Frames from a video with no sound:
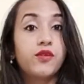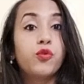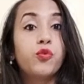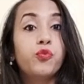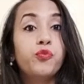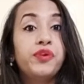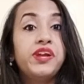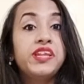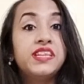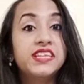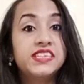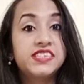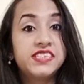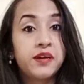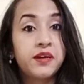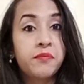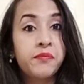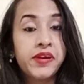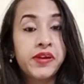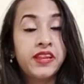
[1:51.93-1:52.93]
we
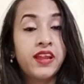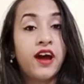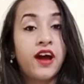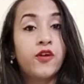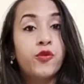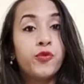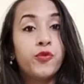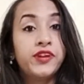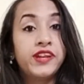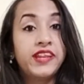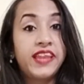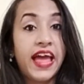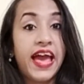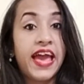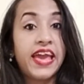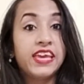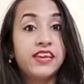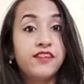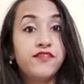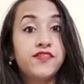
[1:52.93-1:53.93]
determine our own
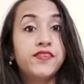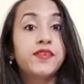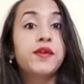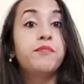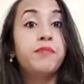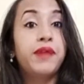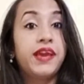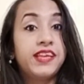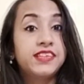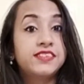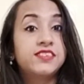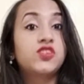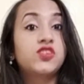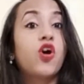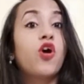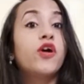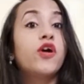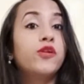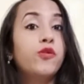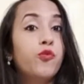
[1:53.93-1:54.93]
lives based
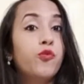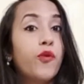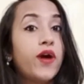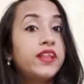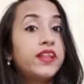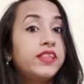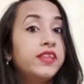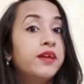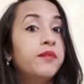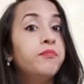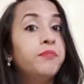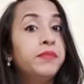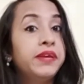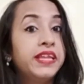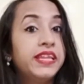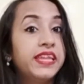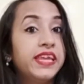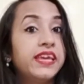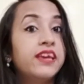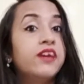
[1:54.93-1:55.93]
on what
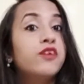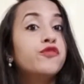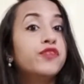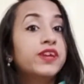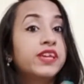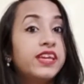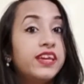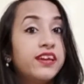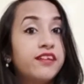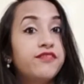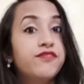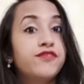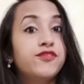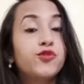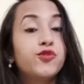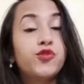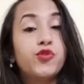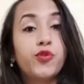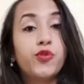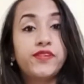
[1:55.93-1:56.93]
meaning we give to
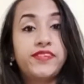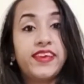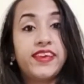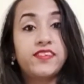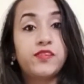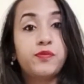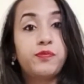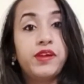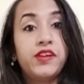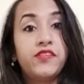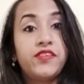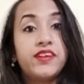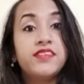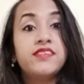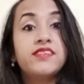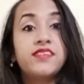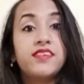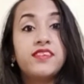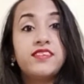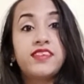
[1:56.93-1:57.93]
those
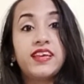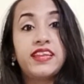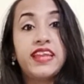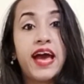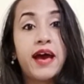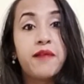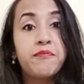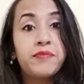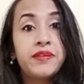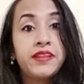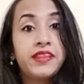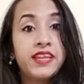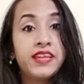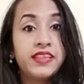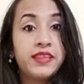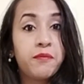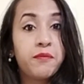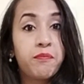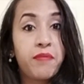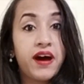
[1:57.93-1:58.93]
experiences that happened in
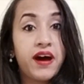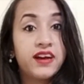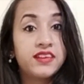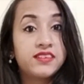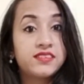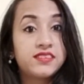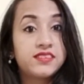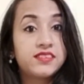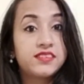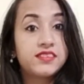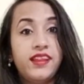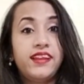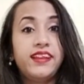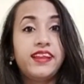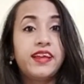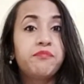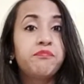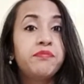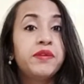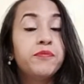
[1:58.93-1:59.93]
the past.
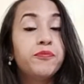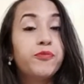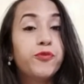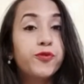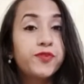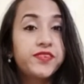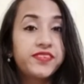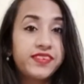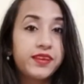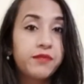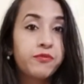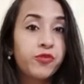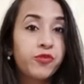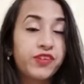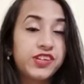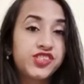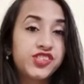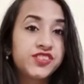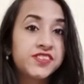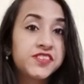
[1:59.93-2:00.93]
Let me pose some
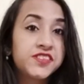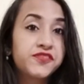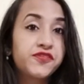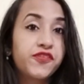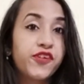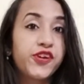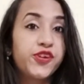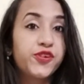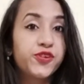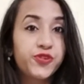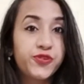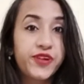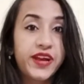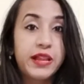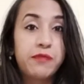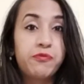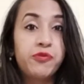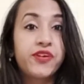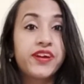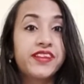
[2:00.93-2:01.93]
questions for you to help
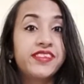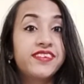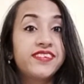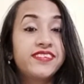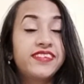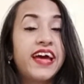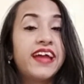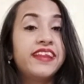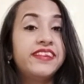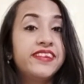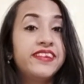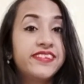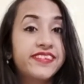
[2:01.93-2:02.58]
you understand this